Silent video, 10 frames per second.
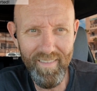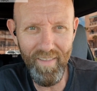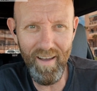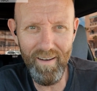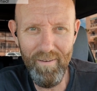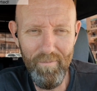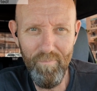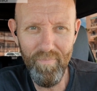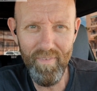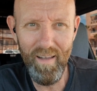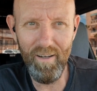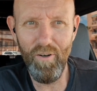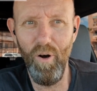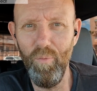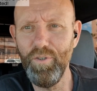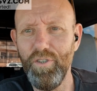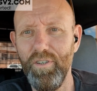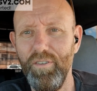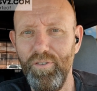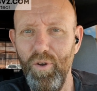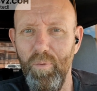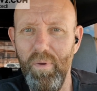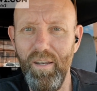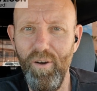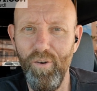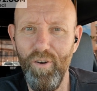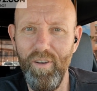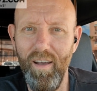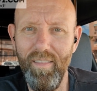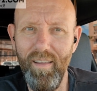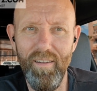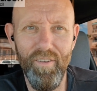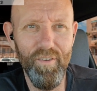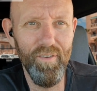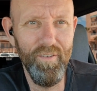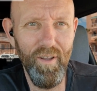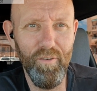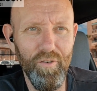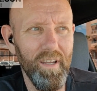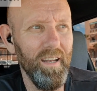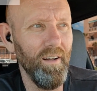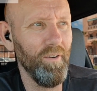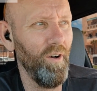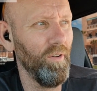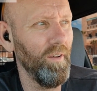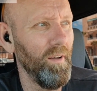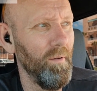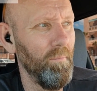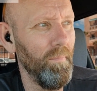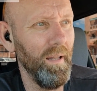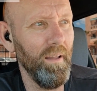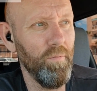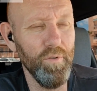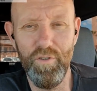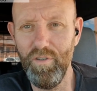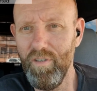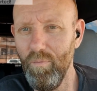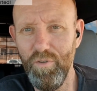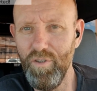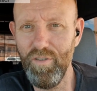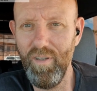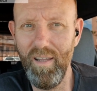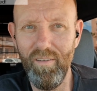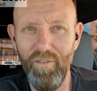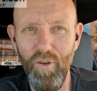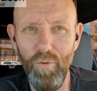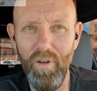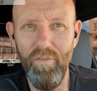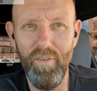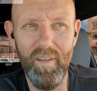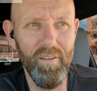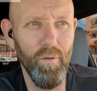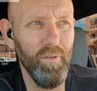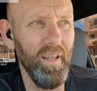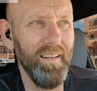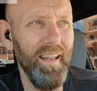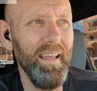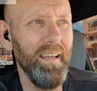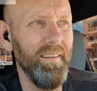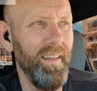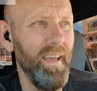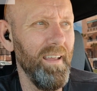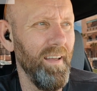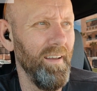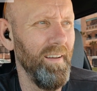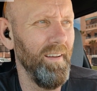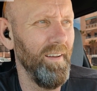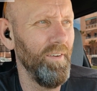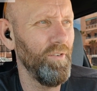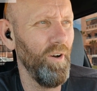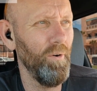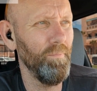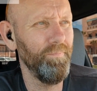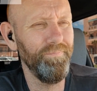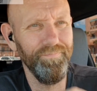that alcohol was doing me no good, and that not drinking alcohol, my life was just, it was just like two different things. It was like night and day. So